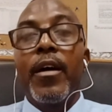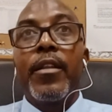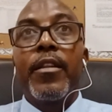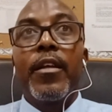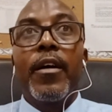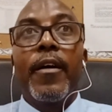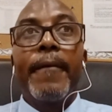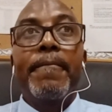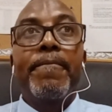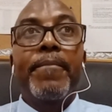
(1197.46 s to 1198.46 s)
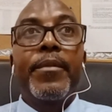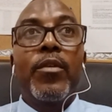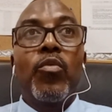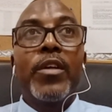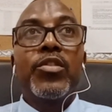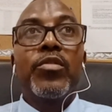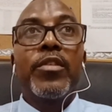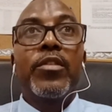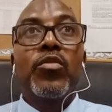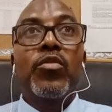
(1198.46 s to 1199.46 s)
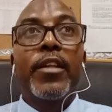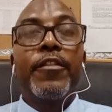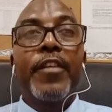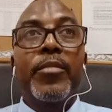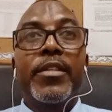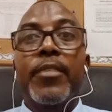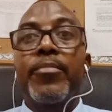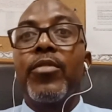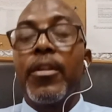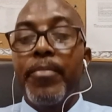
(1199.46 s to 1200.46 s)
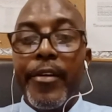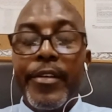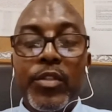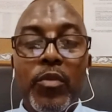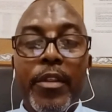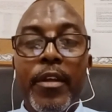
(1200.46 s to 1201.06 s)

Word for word: And the one student who had the family support, the parents were